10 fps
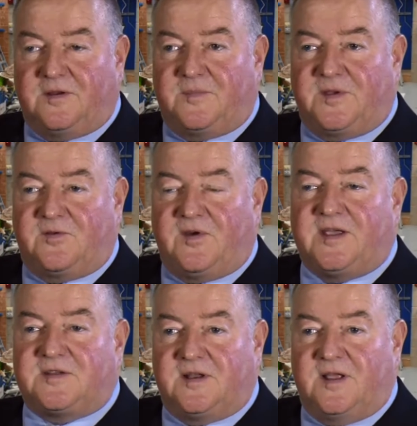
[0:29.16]
to be
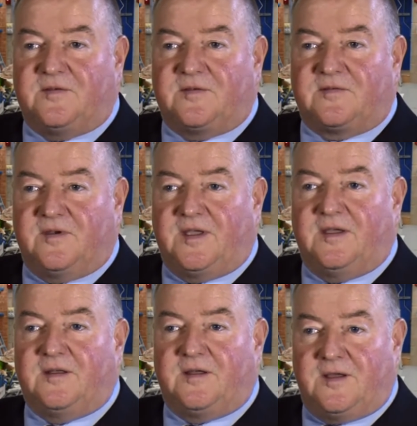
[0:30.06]
great on level
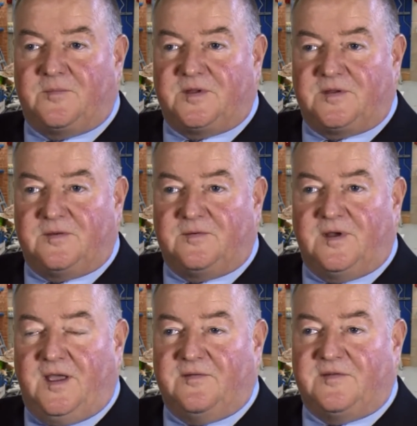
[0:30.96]
three, and I hope you
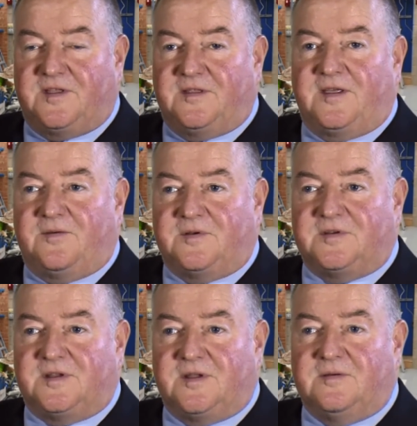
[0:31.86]
do everything that you
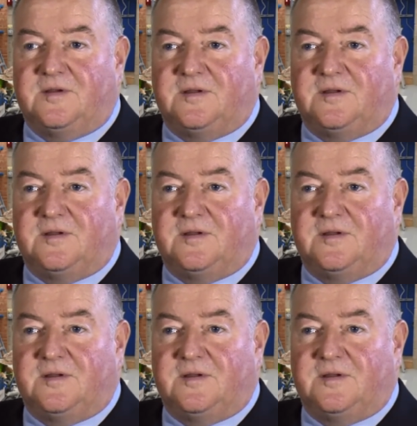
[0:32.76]
want to do.